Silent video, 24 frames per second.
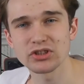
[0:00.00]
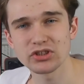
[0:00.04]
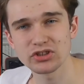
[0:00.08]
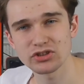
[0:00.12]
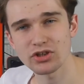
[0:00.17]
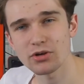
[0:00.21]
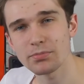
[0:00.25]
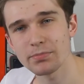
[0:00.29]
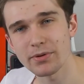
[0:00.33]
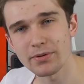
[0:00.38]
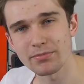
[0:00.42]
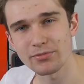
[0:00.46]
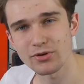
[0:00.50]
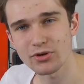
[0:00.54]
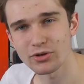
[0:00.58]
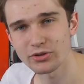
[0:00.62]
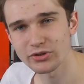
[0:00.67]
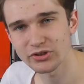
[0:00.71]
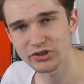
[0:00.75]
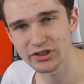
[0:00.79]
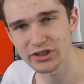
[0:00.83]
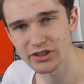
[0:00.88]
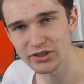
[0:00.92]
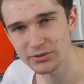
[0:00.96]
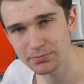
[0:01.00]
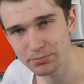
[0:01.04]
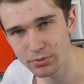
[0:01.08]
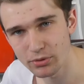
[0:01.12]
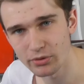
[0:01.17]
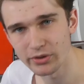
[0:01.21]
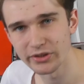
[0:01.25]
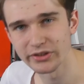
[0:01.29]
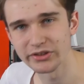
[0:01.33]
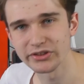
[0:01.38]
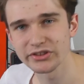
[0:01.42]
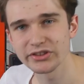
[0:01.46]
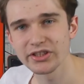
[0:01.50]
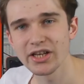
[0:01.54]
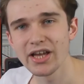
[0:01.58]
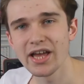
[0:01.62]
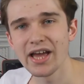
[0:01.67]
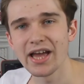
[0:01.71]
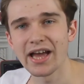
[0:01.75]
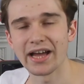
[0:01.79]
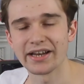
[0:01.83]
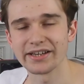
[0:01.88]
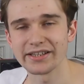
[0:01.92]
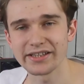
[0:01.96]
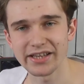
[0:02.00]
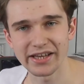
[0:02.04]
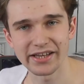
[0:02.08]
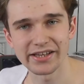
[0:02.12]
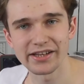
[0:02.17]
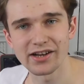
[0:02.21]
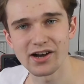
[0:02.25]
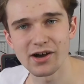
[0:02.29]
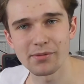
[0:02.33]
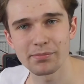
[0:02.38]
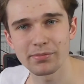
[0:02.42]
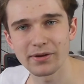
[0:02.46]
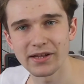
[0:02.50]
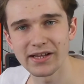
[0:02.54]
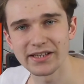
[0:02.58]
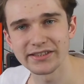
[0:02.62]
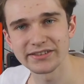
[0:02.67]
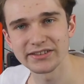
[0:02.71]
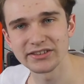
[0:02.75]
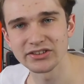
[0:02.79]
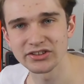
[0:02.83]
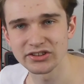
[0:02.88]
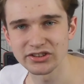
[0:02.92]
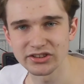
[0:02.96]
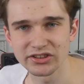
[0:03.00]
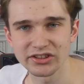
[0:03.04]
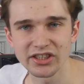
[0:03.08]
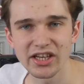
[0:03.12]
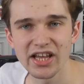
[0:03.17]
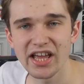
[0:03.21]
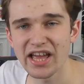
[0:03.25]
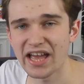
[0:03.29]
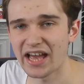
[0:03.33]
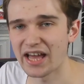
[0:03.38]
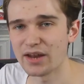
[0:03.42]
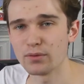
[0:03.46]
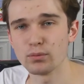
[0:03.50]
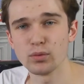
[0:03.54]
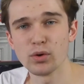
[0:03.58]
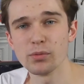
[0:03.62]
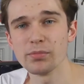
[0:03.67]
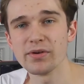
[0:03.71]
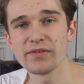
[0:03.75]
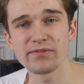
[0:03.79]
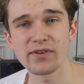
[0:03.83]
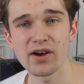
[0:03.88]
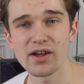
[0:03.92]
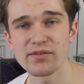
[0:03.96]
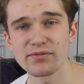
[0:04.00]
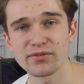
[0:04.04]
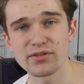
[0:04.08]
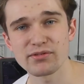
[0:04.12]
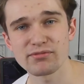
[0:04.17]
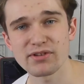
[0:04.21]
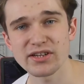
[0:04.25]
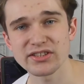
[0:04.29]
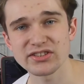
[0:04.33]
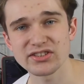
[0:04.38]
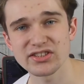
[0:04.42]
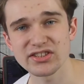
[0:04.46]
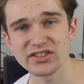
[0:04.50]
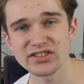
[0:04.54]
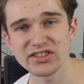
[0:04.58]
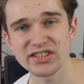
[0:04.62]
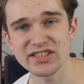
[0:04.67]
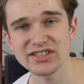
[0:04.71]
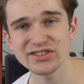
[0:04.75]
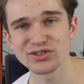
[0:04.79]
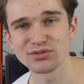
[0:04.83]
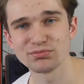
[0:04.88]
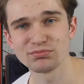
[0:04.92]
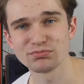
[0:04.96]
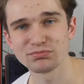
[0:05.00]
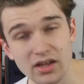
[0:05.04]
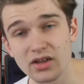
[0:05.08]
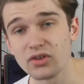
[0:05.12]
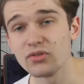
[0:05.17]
Stop him costing us points and getting our players injured, and we'll be fine for the rest of the season.